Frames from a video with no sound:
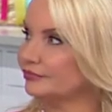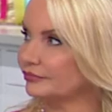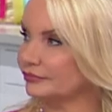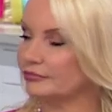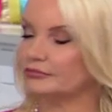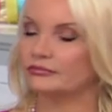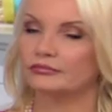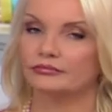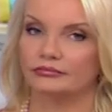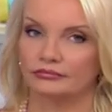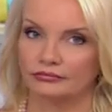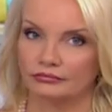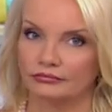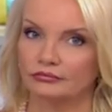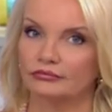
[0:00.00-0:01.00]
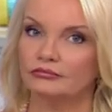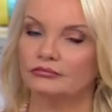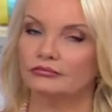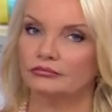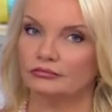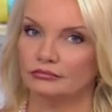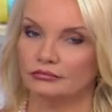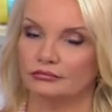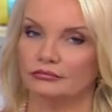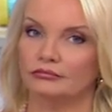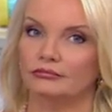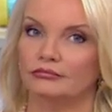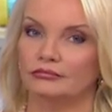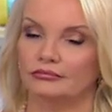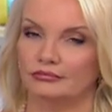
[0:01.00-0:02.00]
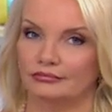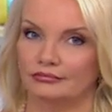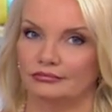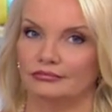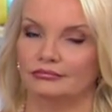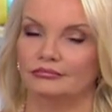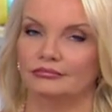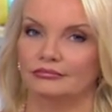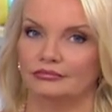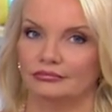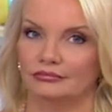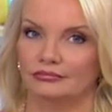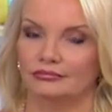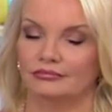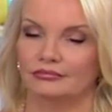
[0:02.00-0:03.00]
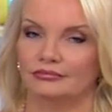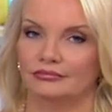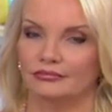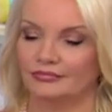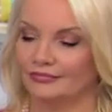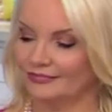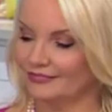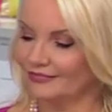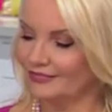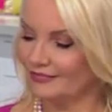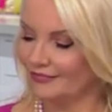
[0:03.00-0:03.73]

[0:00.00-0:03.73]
This person isn't speaking.